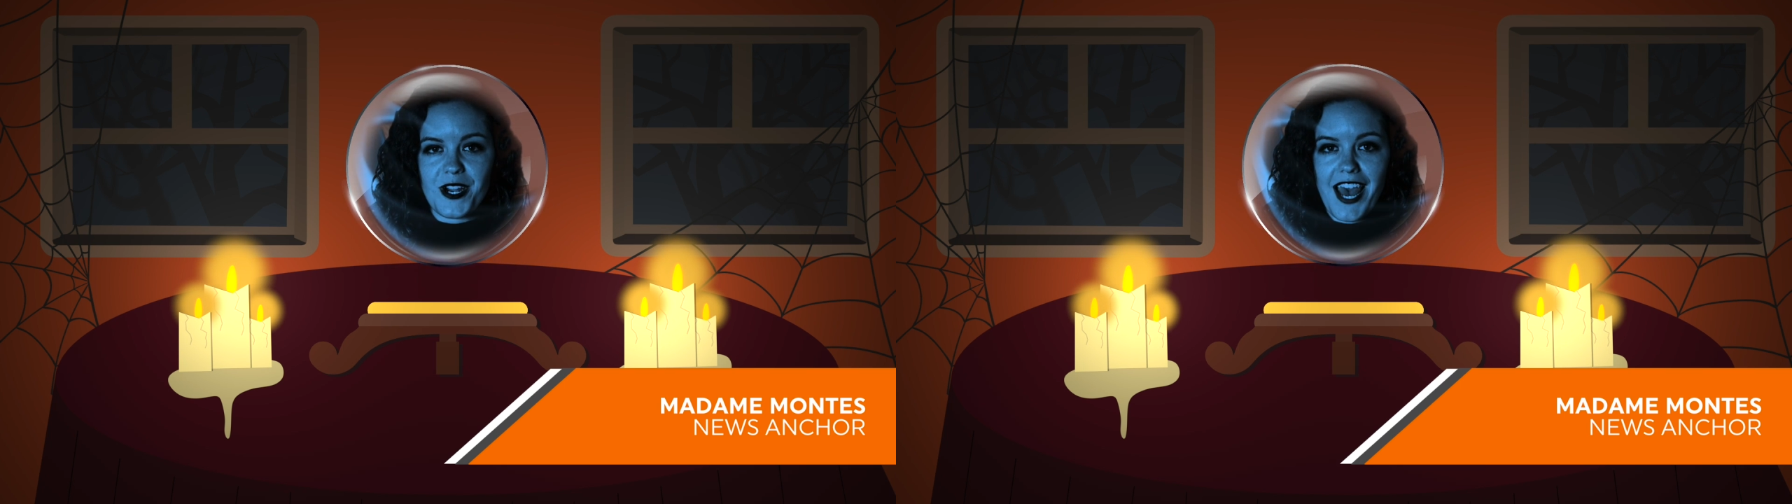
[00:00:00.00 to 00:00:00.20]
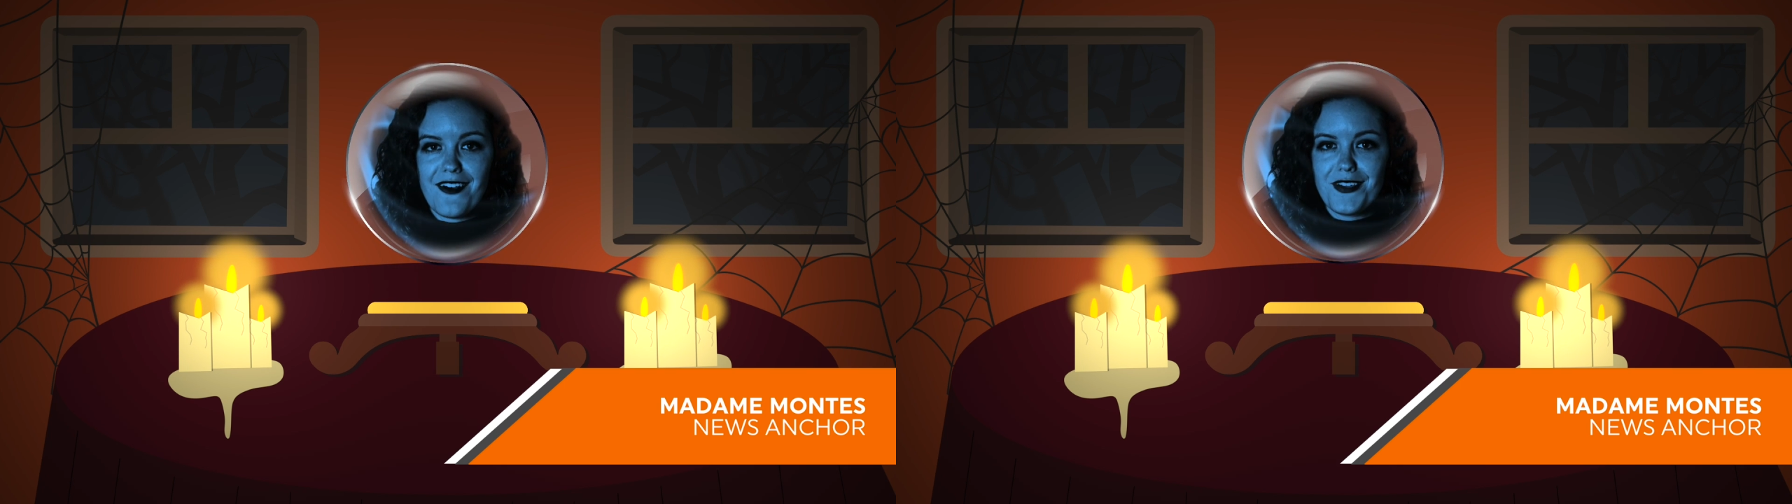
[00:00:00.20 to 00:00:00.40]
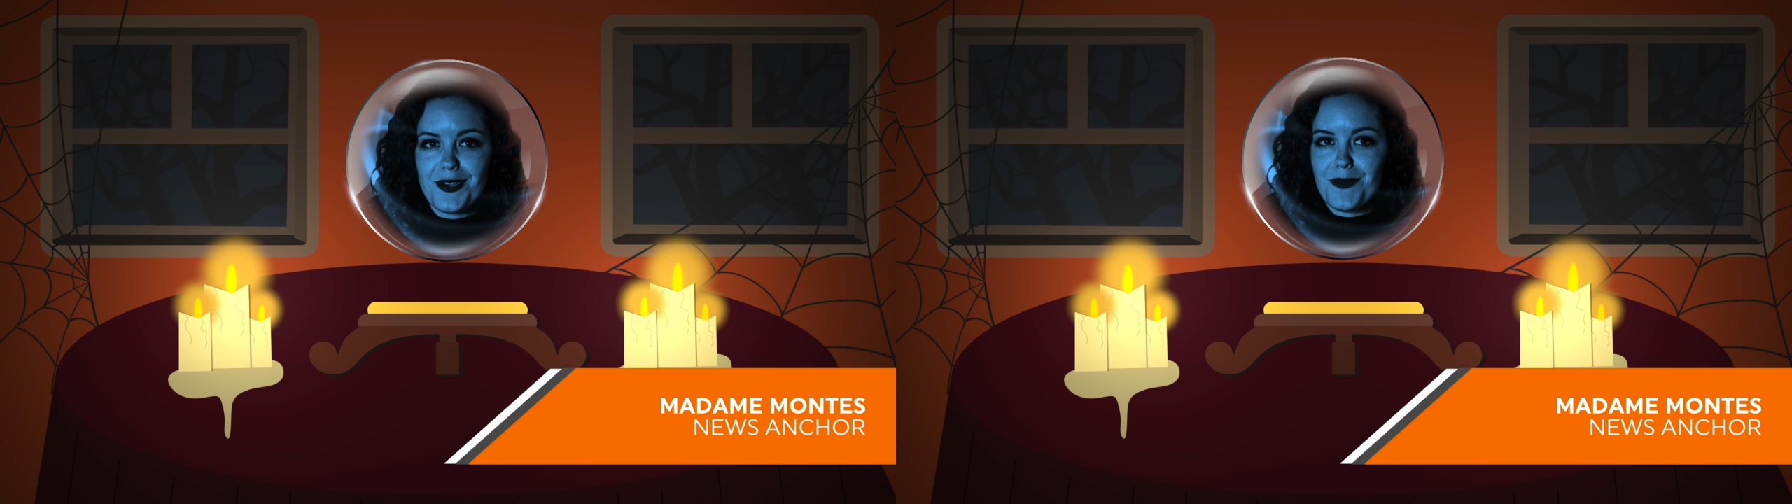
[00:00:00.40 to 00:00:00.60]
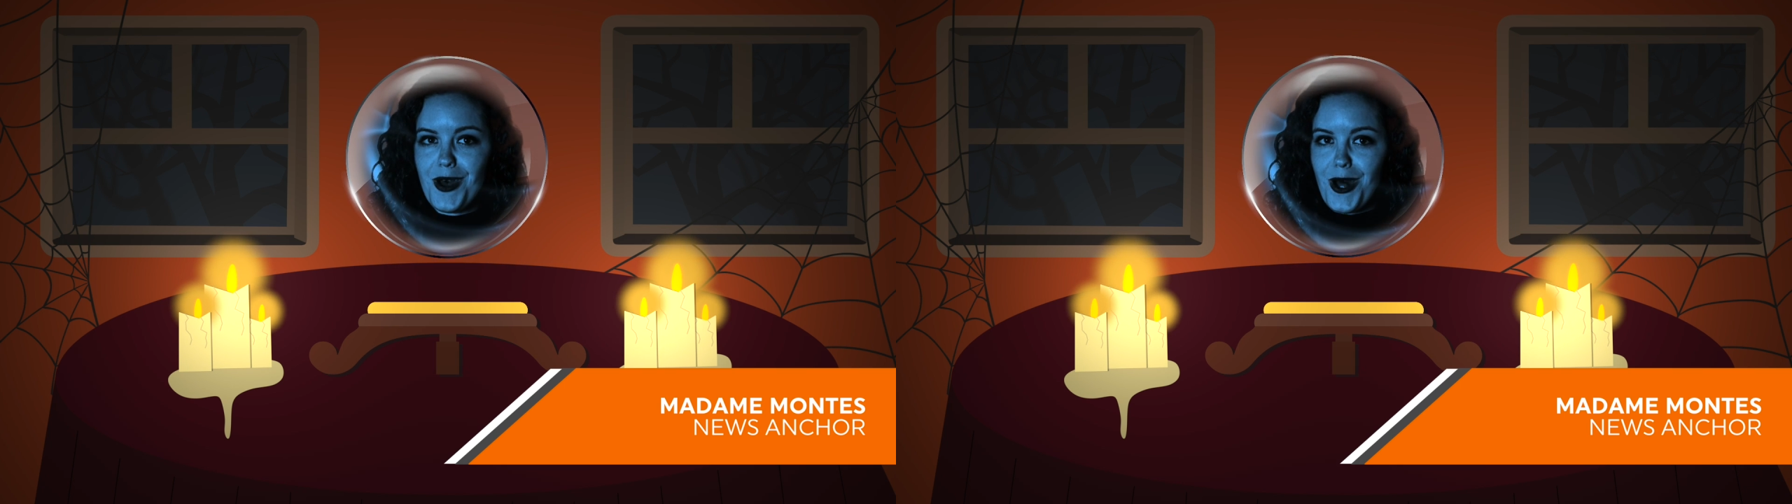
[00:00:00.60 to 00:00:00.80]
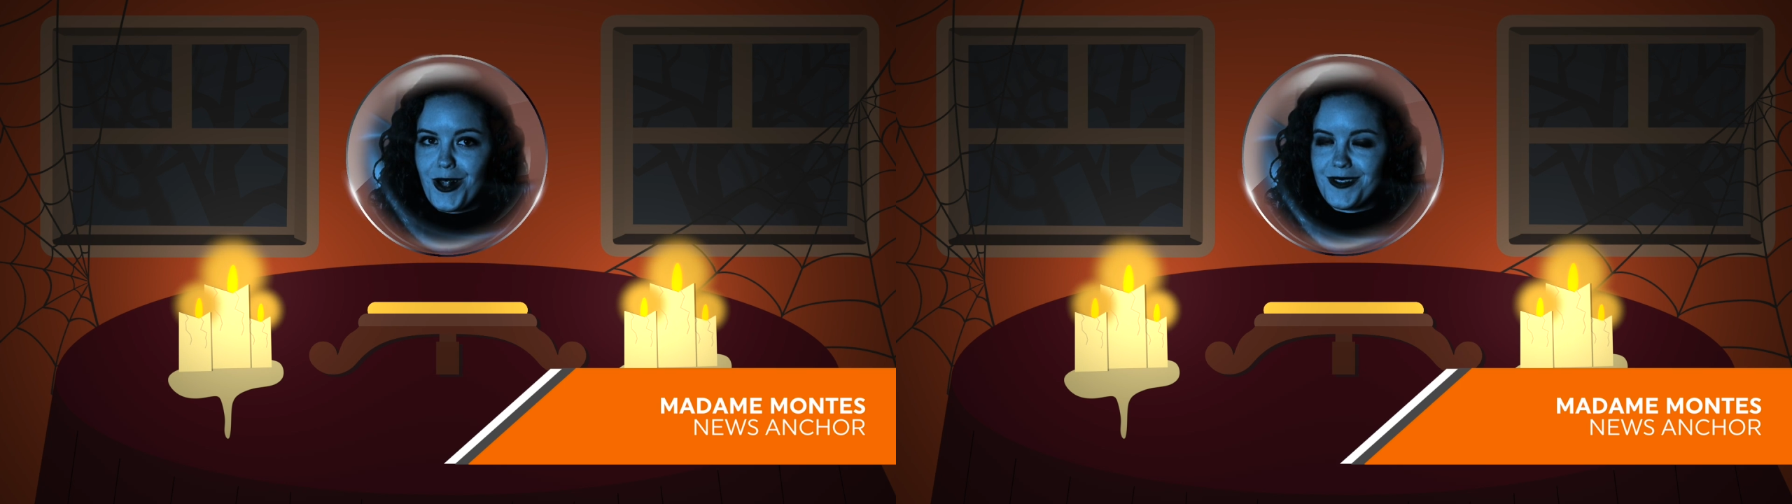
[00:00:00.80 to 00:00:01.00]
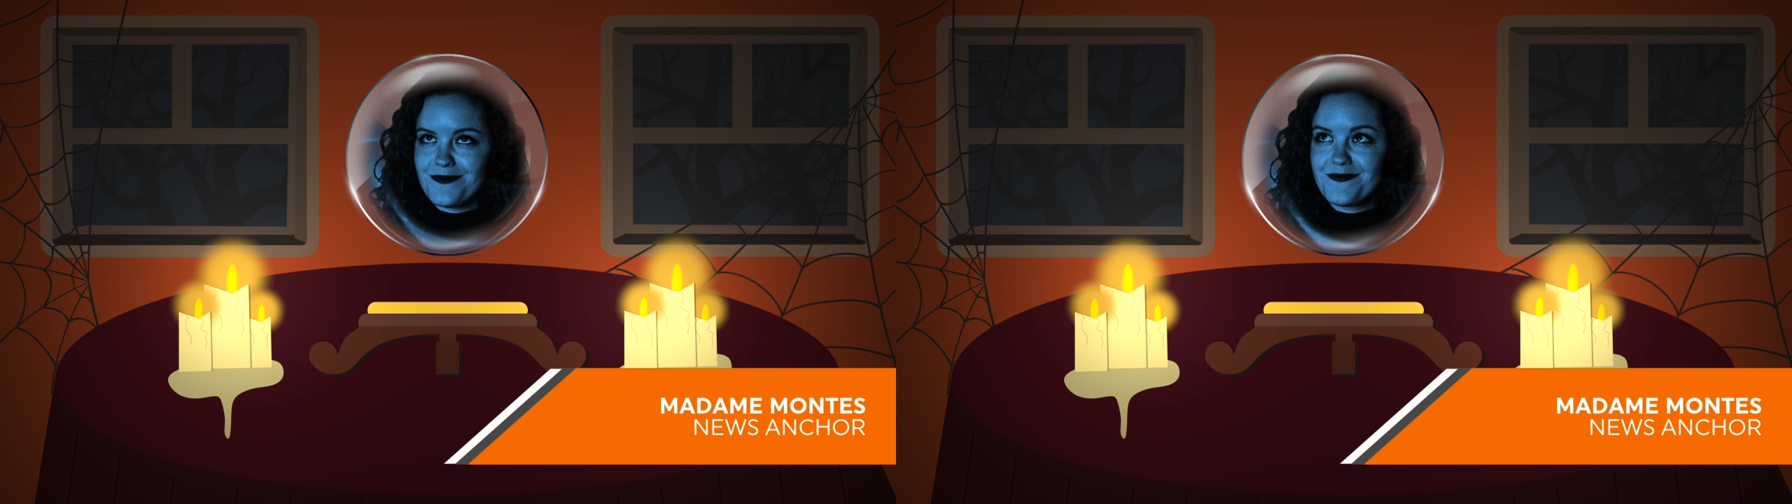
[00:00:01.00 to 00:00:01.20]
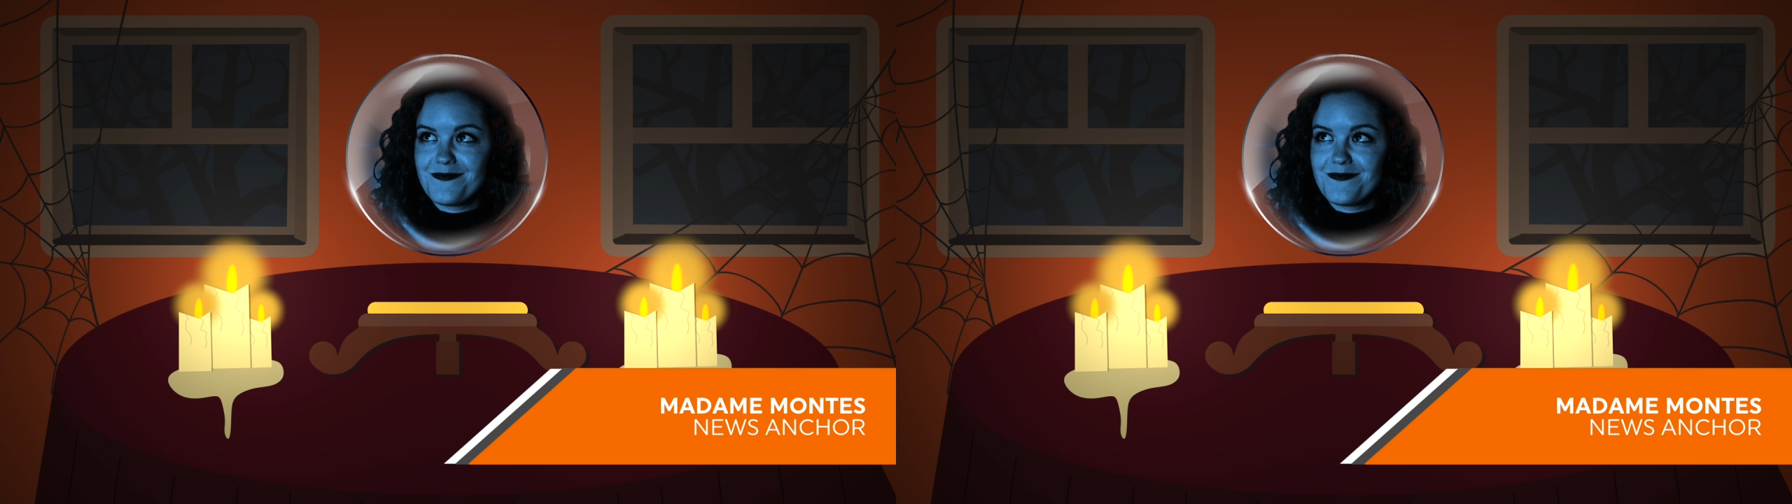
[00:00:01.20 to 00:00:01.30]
were having a ball,